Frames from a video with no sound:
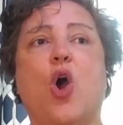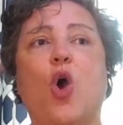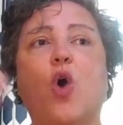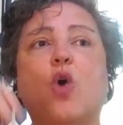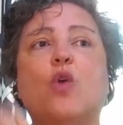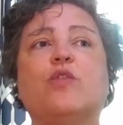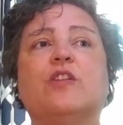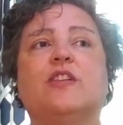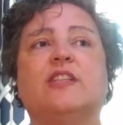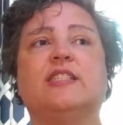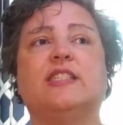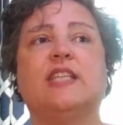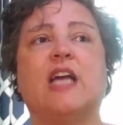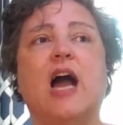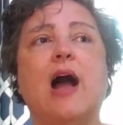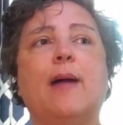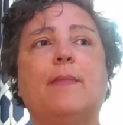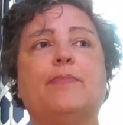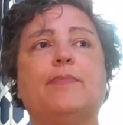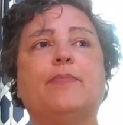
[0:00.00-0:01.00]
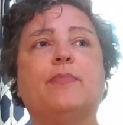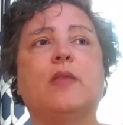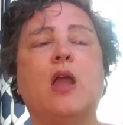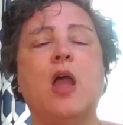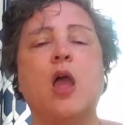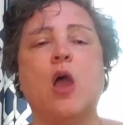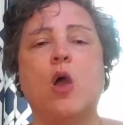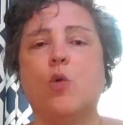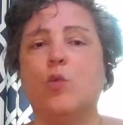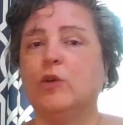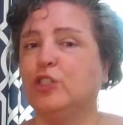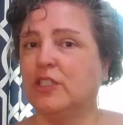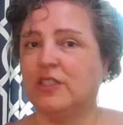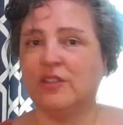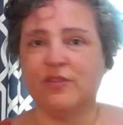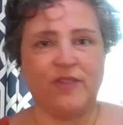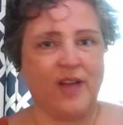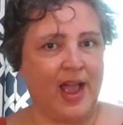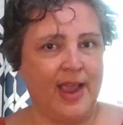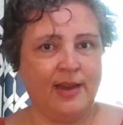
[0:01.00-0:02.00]
over the top, which is
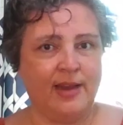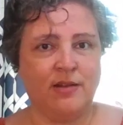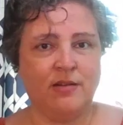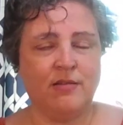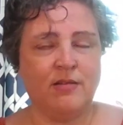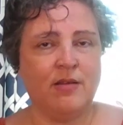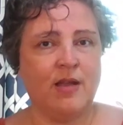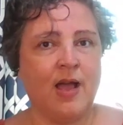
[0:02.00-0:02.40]
fine.